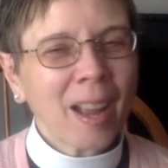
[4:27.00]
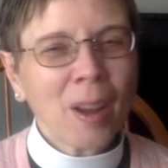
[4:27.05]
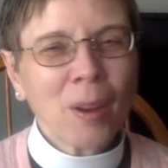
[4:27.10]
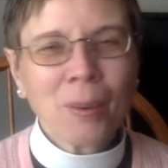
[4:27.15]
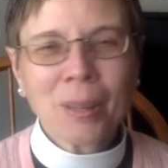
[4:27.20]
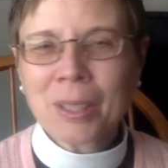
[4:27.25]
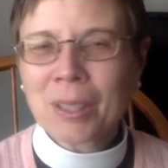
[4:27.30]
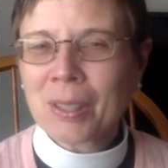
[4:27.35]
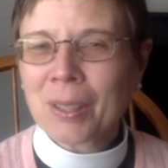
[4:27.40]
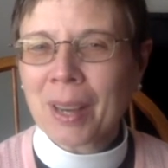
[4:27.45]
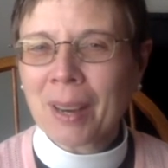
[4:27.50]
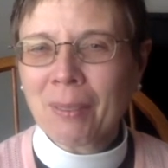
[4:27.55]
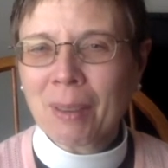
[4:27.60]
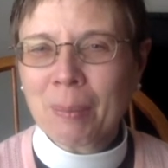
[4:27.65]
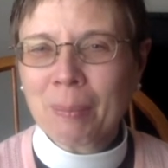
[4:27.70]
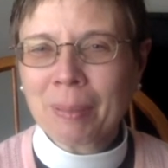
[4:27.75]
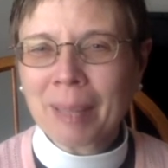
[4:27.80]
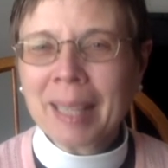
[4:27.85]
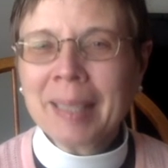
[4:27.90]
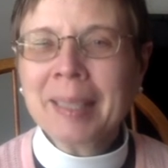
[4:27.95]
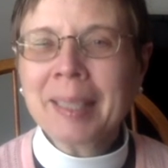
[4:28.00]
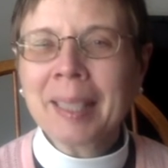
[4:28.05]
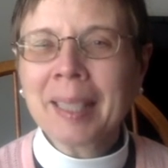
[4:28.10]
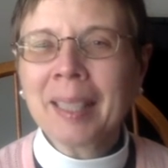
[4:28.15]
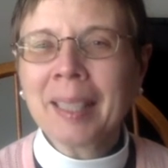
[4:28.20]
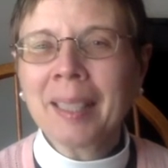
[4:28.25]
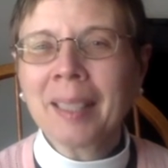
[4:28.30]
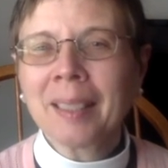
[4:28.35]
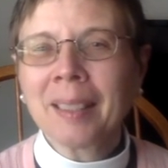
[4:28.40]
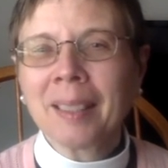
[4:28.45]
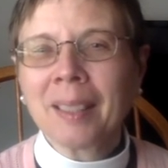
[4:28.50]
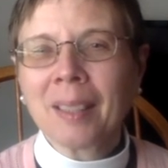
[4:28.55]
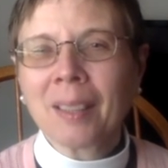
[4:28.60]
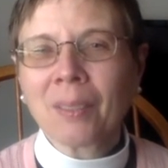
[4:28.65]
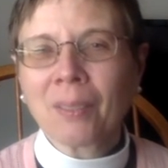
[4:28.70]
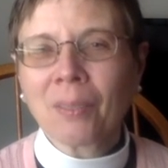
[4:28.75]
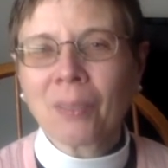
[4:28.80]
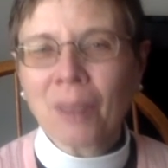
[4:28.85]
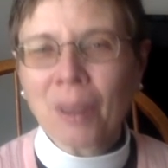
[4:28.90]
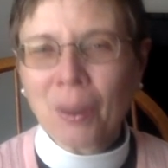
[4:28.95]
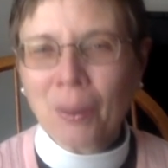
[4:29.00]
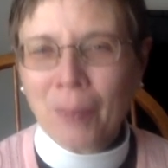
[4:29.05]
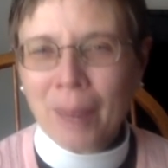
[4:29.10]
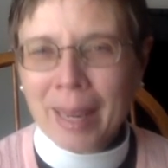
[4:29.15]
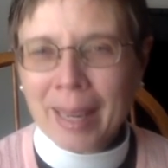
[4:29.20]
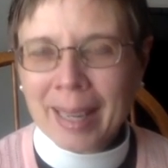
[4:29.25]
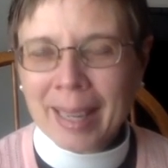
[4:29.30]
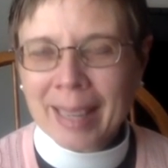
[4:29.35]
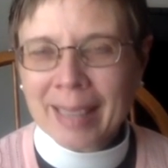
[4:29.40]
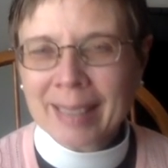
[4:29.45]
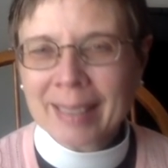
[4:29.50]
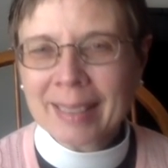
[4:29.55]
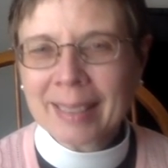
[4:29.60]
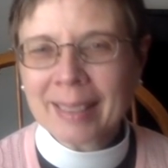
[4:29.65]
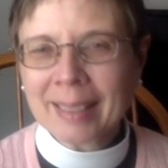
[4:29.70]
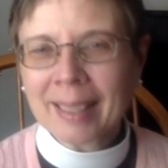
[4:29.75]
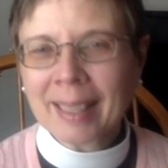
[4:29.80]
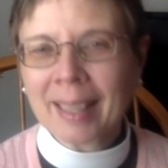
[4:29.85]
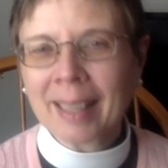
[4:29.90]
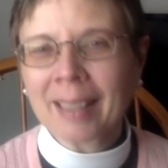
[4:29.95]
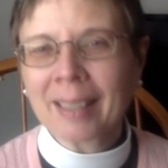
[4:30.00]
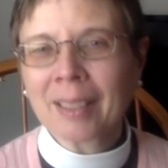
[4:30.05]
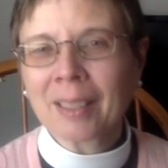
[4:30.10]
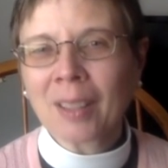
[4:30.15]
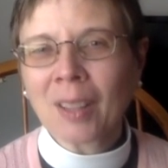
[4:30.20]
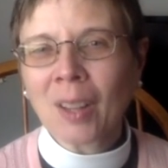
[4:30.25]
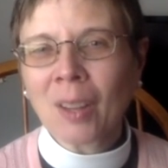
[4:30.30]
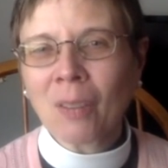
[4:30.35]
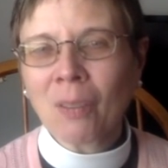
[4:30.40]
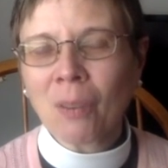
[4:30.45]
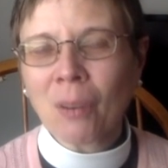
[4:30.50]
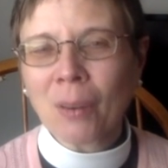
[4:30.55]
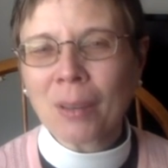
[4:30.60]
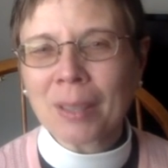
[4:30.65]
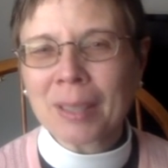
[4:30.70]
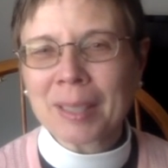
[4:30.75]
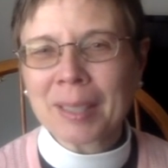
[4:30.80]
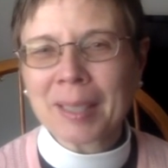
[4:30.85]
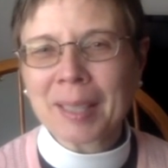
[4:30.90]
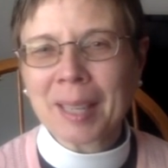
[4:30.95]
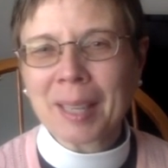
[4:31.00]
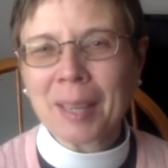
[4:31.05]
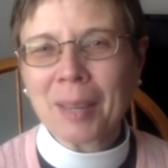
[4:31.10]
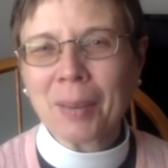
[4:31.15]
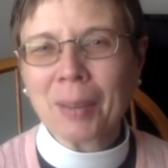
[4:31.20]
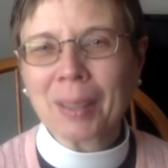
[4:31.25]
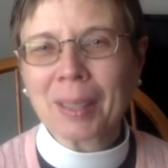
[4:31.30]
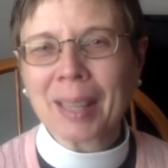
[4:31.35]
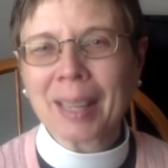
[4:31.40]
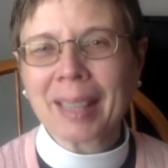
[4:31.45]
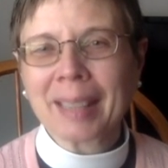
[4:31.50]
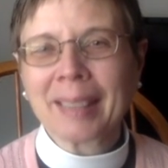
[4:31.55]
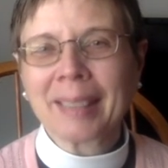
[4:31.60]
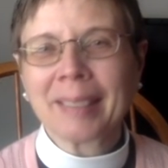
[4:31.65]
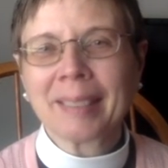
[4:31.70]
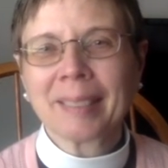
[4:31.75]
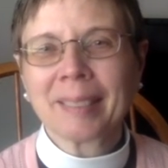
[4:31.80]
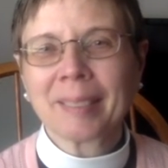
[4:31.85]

I wish you every blessing for your weekend and look forward to seeing you online.